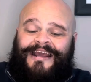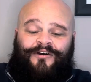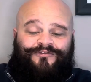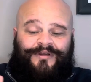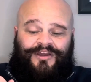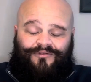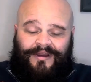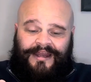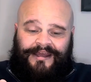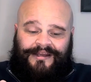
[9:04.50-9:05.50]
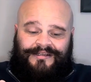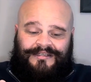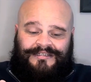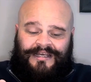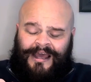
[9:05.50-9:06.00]
other
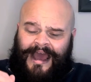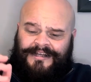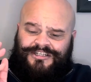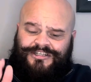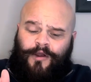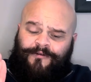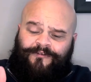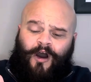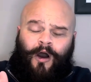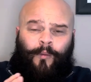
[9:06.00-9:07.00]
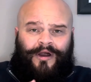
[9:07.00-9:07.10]
ingredients. And so far,